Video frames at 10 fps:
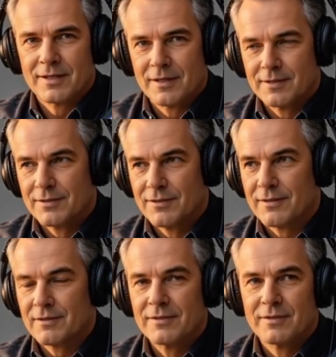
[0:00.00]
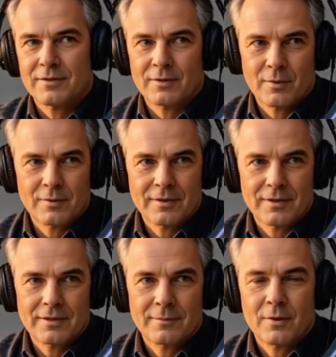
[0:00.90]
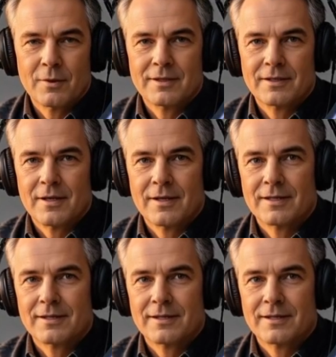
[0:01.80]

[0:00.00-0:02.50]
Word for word: the others. Launches deploy Starlink